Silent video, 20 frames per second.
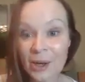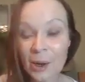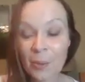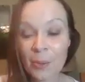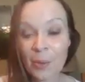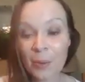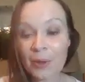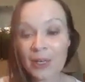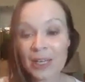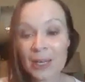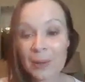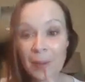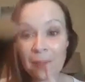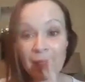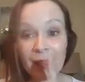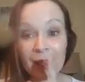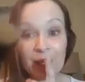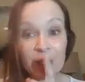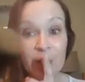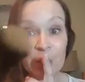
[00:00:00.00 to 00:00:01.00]
But we're keeping
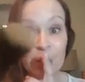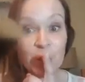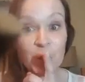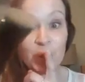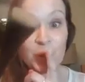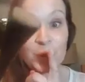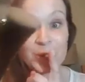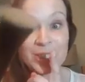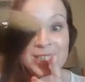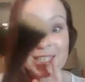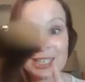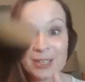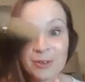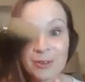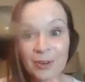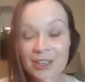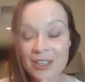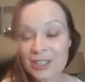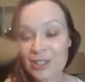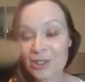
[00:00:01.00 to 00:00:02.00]
that a huge
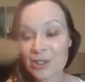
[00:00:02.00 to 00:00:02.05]
secret.